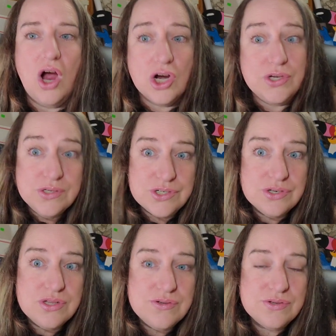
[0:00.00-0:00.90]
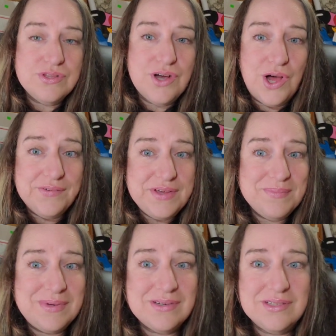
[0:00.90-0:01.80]
"Are you sure those are the coffee
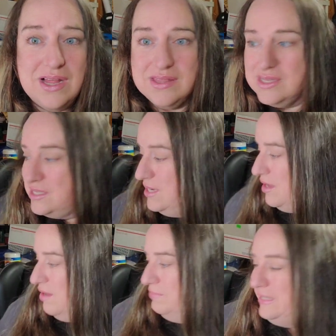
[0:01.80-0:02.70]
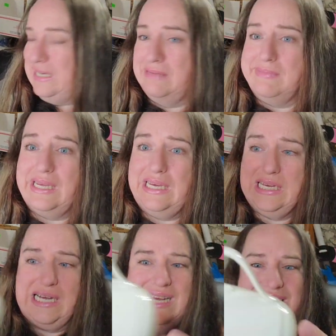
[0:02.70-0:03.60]
mugs, not the teacups?" And I'm like,
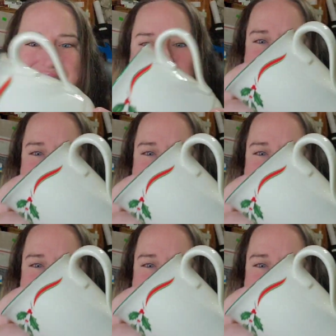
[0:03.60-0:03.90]
I.